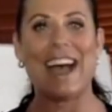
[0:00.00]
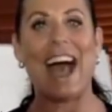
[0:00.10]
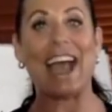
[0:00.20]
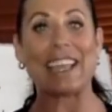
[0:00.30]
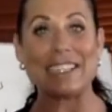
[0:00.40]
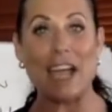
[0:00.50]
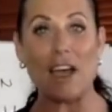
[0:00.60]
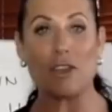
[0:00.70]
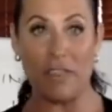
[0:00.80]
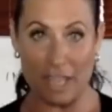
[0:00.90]
I can tell you
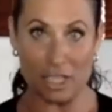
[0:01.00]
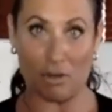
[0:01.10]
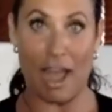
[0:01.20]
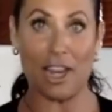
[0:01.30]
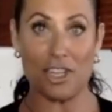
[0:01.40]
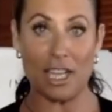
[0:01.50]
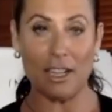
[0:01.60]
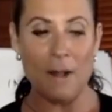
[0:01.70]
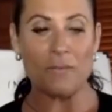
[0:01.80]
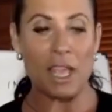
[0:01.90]
that this strategy
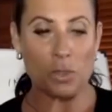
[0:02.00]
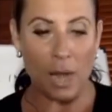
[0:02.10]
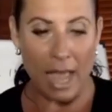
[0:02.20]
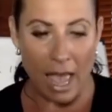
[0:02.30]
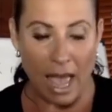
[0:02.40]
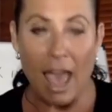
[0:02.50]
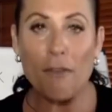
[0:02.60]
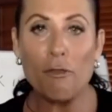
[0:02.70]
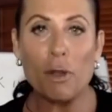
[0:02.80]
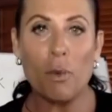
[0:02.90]
is what
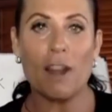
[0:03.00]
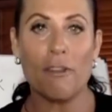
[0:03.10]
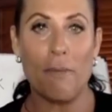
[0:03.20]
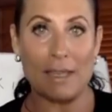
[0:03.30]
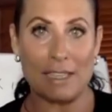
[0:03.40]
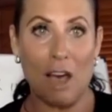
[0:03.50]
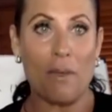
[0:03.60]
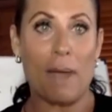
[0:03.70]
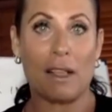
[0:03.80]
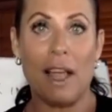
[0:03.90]
every one of myself and
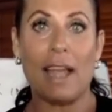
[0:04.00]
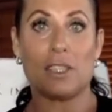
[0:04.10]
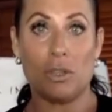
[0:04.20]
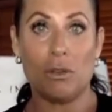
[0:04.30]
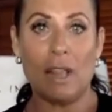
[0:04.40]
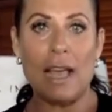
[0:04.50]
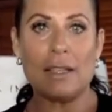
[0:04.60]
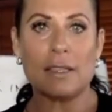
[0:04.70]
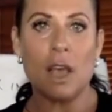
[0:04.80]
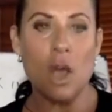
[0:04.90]
my clients
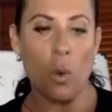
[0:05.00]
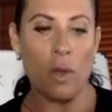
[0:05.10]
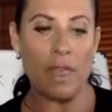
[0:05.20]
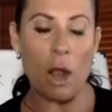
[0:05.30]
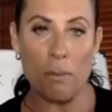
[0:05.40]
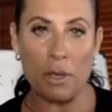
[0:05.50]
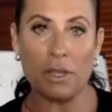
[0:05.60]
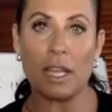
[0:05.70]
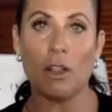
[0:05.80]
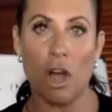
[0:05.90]
utilize when they are
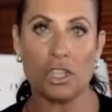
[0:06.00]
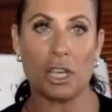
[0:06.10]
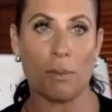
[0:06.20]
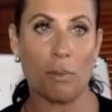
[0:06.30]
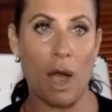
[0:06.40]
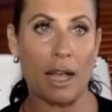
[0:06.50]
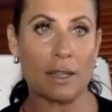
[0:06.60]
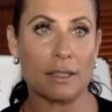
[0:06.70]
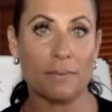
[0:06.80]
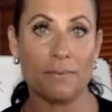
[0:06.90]
building and launching a product.